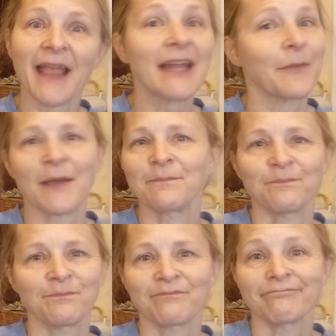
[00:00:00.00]
Anyway,
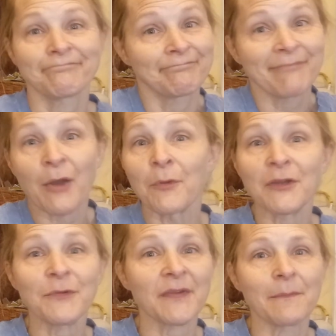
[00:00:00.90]
we're
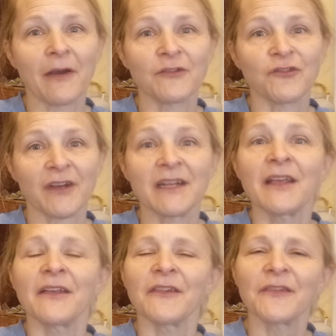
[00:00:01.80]
using margarine.
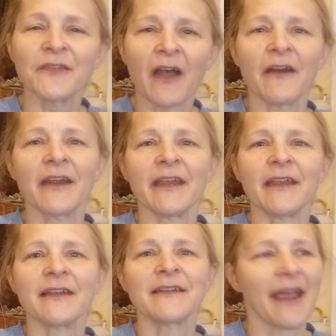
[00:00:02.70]

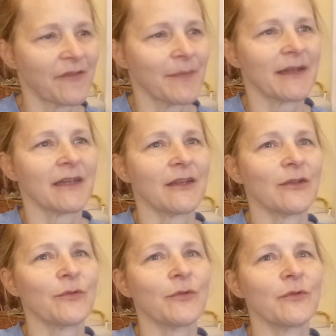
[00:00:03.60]
Sorry to
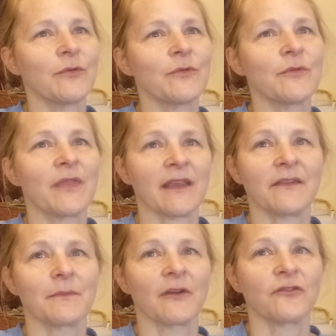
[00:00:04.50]
everybody who
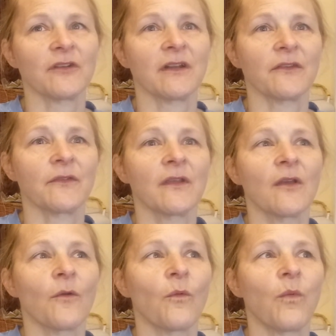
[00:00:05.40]
thinks margarine is
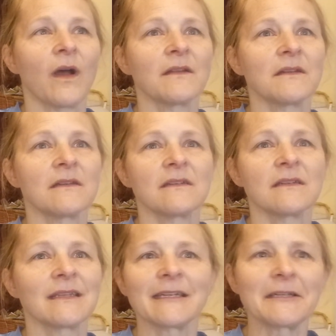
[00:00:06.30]

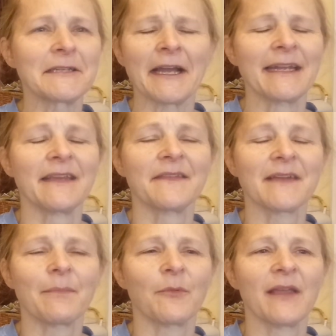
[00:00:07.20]
one little tiny
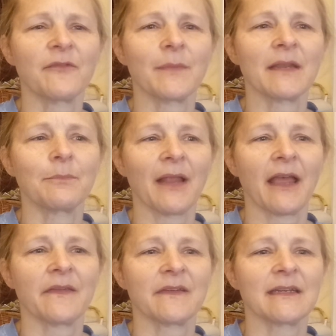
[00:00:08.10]
step away from being
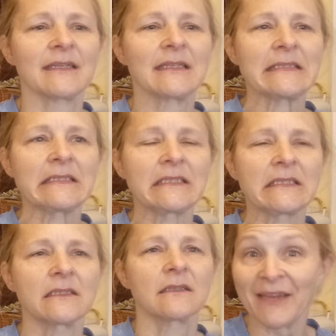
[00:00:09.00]
plastic.
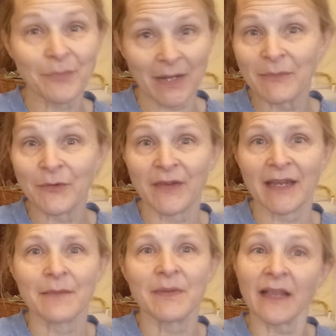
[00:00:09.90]
It's what I'm using
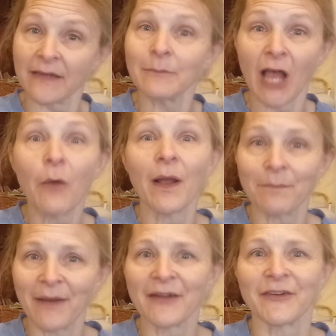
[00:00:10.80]
because I'm low
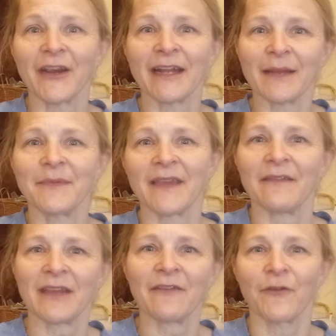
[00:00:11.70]
on butter and I'm
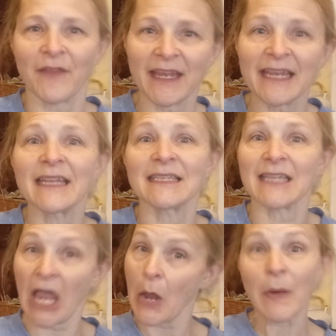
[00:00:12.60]
saving it for the kids.